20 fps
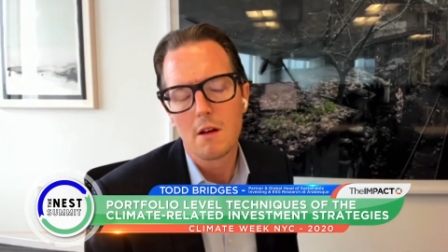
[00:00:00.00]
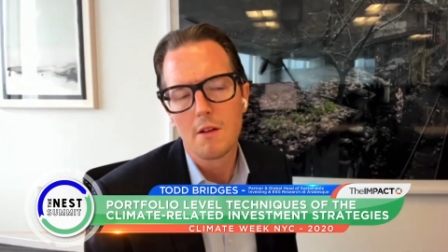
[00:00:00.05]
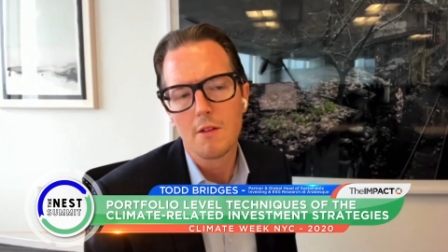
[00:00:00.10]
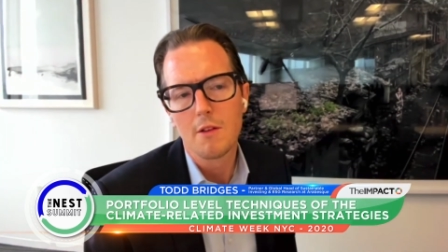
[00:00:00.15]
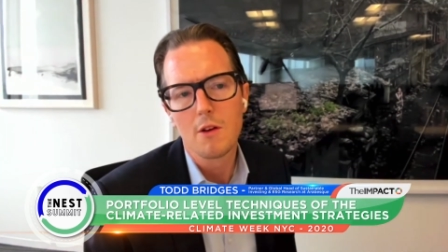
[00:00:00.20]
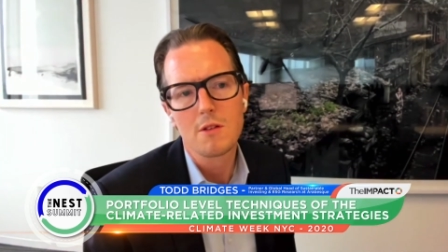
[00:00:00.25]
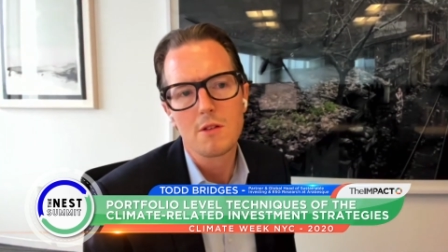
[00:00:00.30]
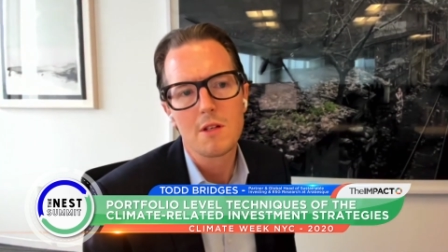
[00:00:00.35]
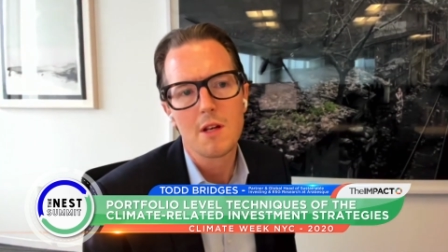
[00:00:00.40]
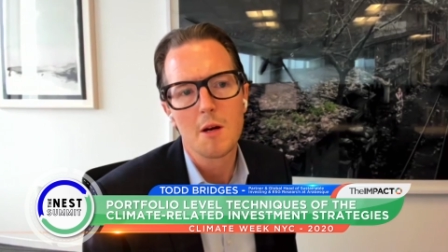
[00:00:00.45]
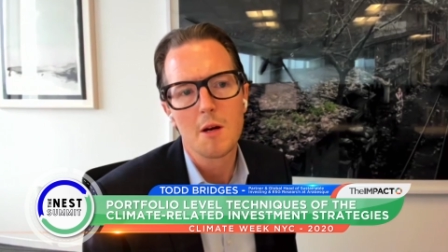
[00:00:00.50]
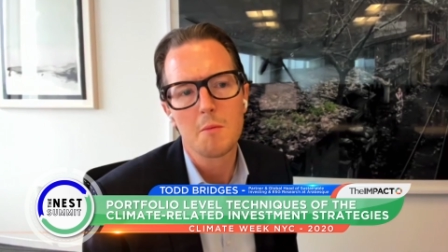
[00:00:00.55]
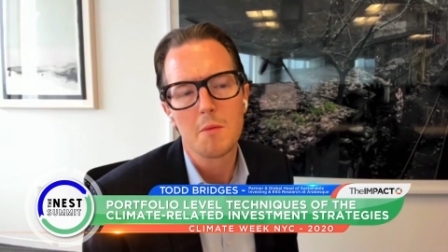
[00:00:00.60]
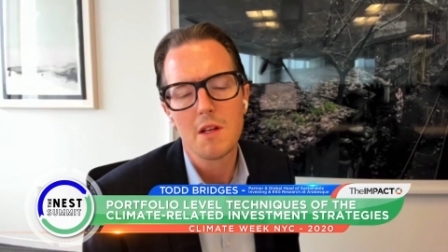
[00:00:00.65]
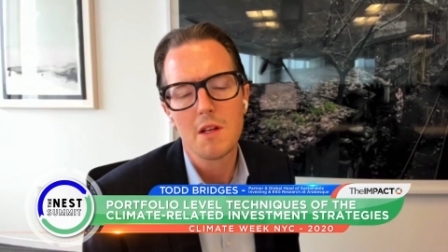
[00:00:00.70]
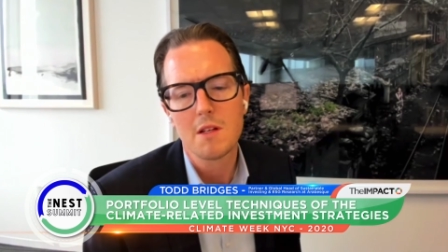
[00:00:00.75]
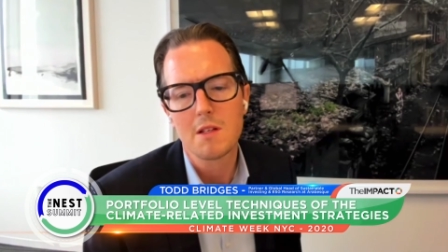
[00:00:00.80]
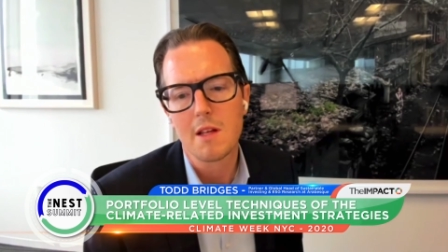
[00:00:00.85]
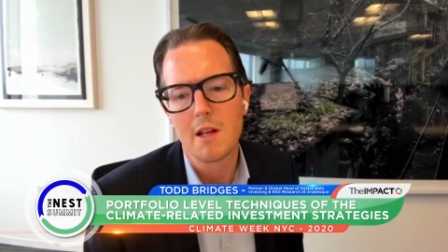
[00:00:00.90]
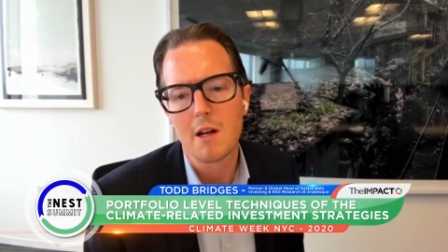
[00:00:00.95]
on those
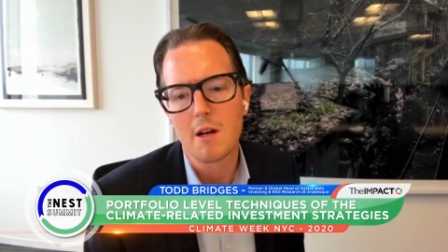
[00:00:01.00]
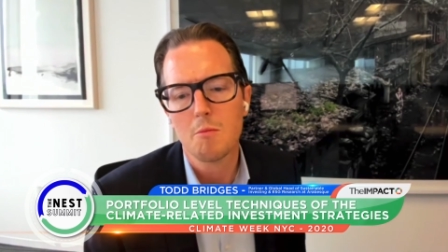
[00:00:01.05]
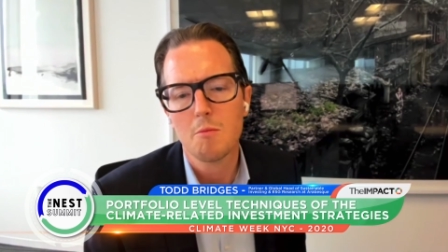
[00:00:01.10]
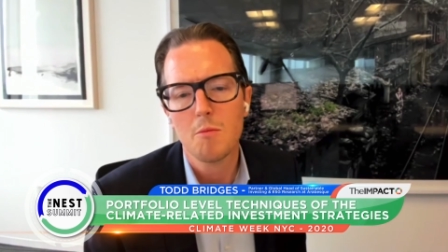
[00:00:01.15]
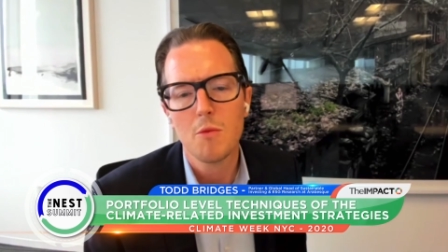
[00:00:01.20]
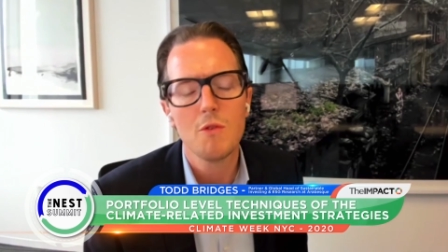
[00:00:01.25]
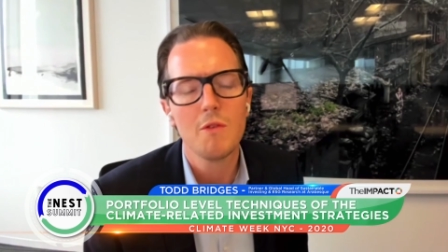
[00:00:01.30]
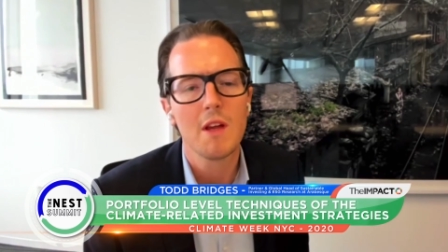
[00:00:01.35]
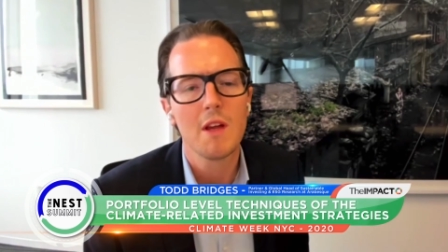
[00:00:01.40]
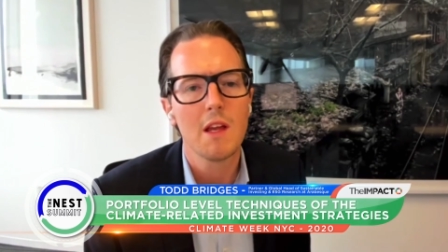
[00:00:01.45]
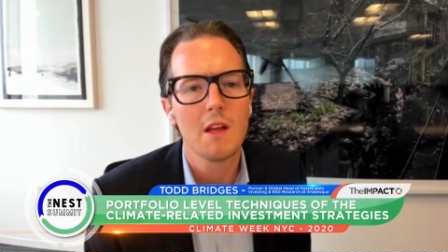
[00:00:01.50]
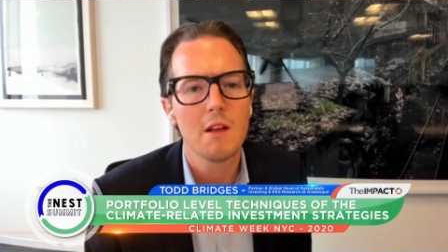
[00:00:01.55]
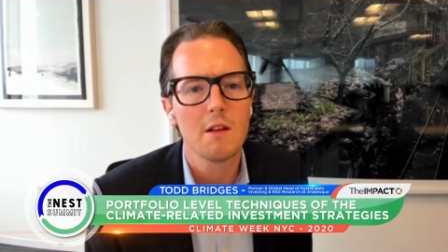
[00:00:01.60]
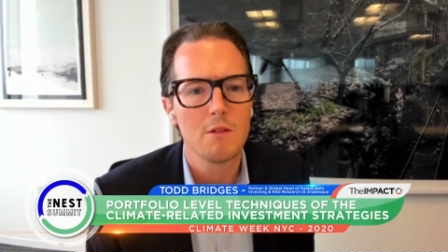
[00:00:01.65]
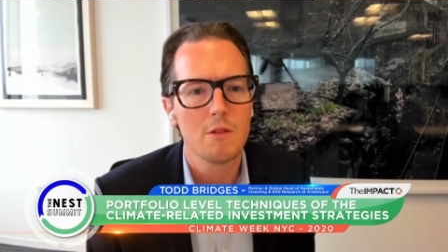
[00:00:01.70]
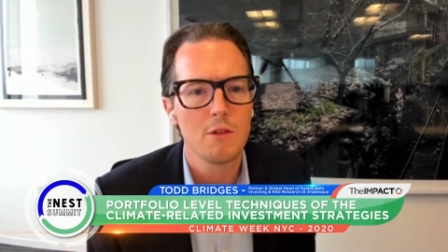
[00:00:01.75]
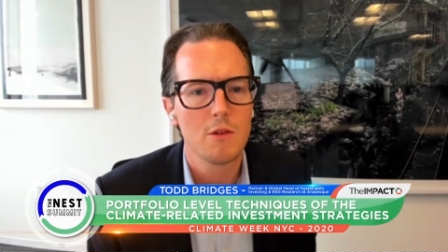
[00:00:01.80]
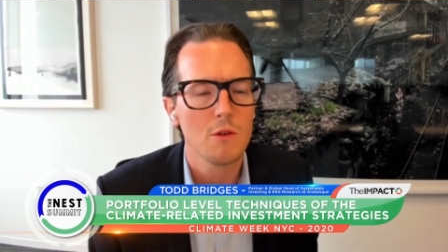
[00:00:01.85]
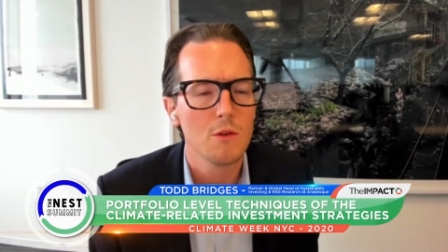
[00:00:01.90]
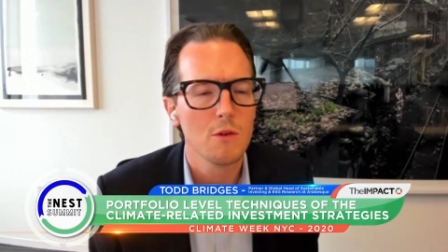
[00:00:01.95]
companies that are moving
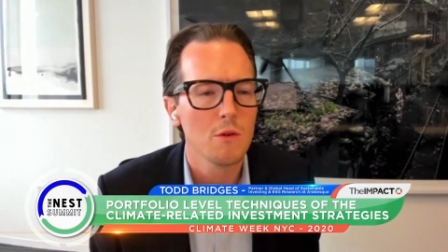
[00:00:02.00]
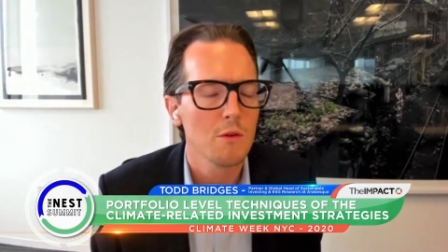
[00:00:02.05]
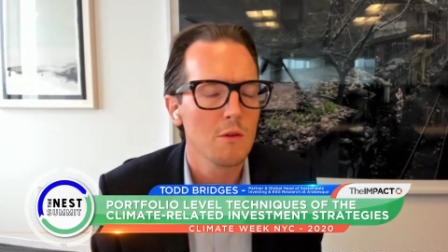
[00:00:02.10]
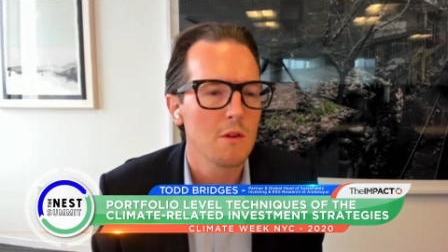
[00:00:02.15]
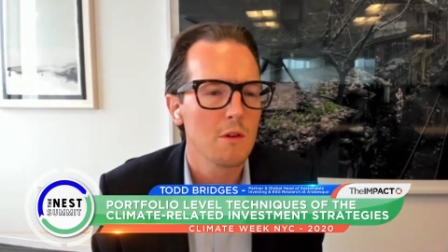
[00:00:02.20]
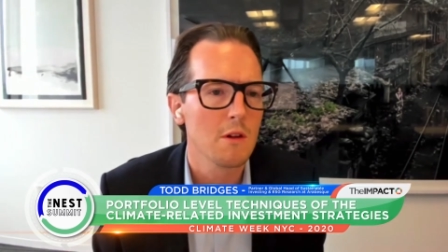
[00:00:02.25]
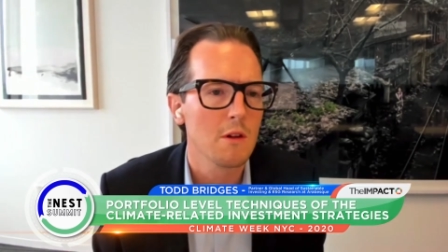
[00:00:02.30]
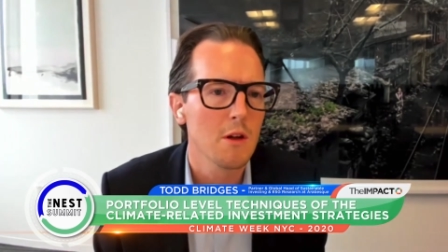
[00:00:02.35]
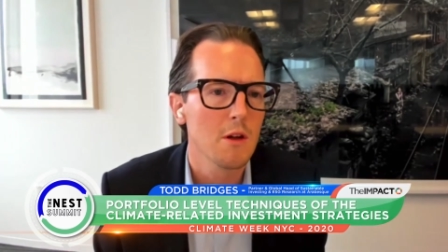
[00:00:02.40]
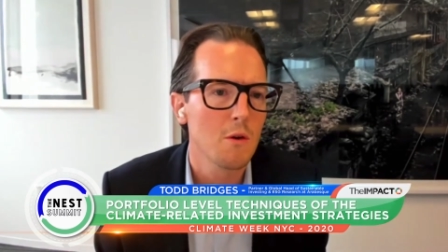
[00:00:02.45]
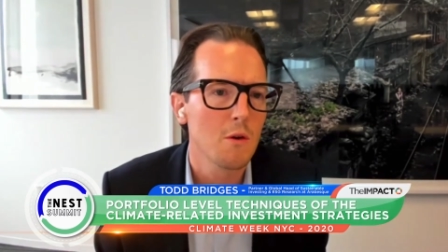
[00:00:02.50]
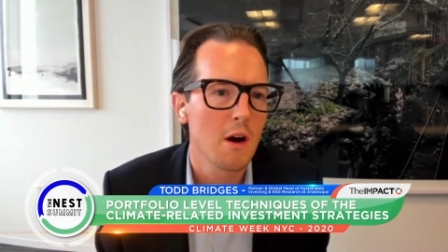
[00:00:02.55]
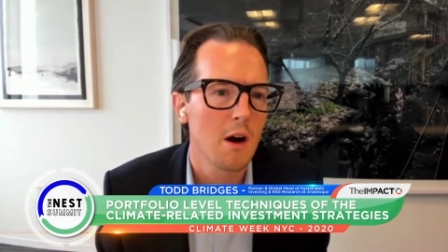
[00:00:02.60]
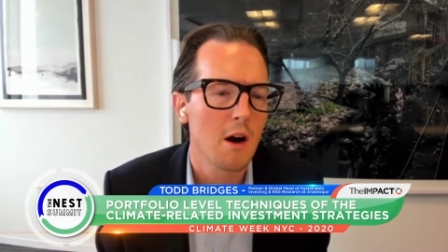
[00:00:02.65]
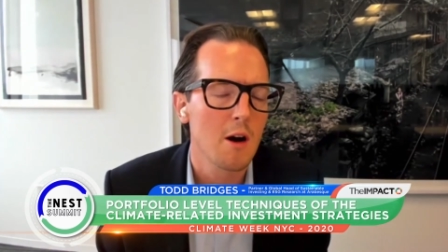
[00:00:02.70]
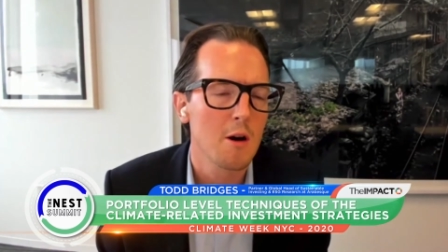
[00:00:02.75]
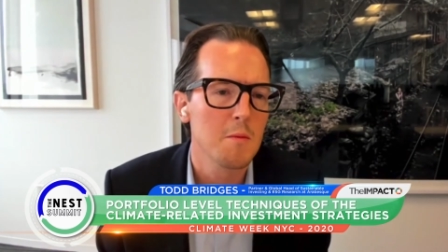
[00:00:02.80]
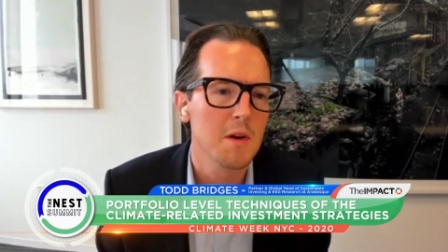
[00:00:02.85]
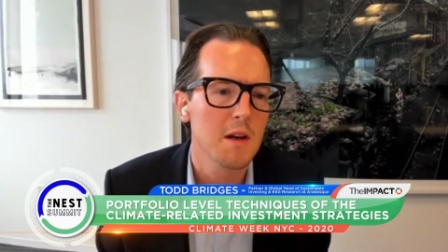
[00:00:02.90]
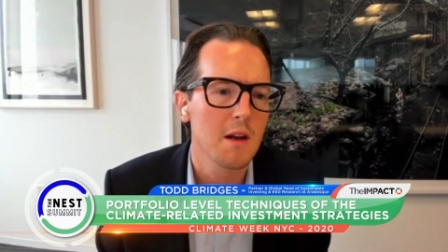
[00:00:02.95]
into the low
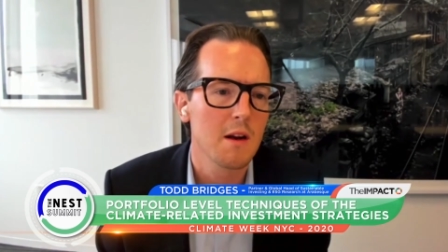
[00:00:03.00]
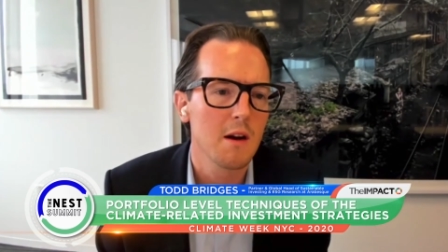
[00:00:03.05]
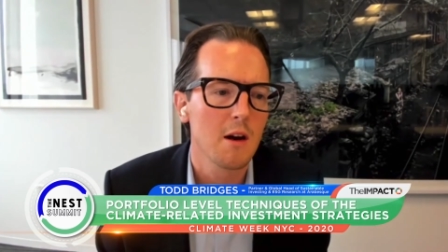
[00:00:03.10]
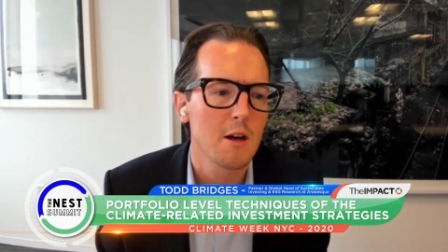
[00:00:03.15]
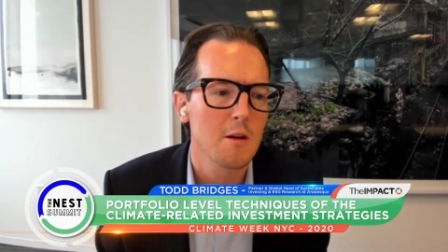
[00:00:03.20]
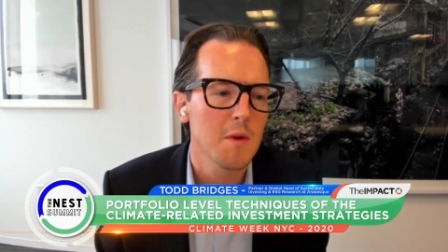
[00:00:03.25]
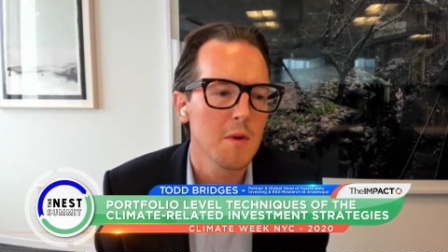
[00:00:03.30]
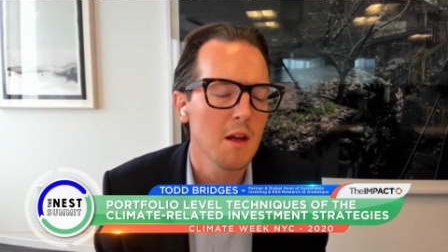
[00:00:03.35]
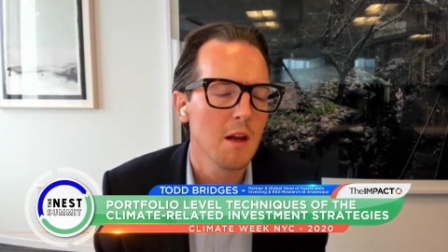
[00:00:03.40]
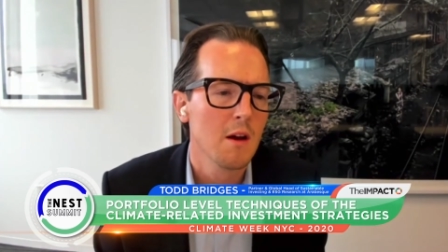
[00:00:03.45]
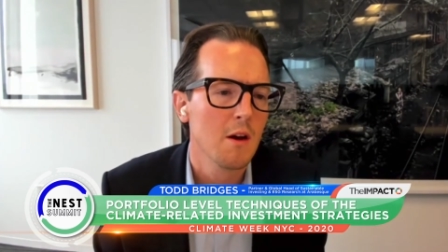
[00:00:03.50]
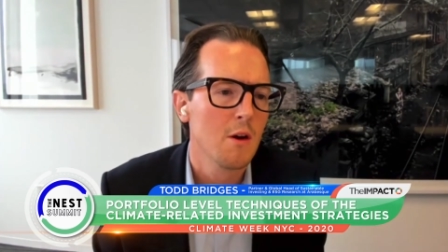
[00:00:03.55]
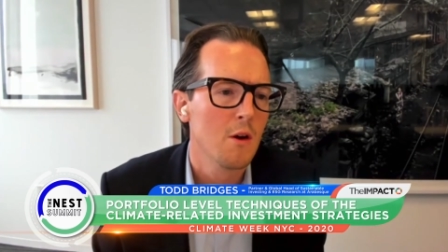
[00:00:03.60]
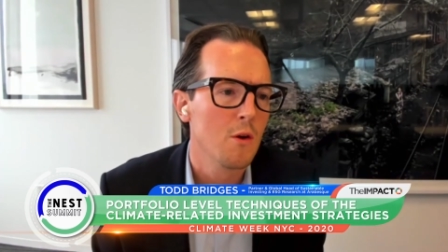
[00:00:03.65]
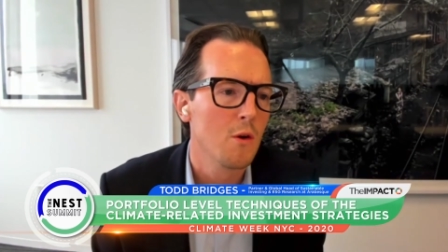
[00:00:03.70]
carbon economy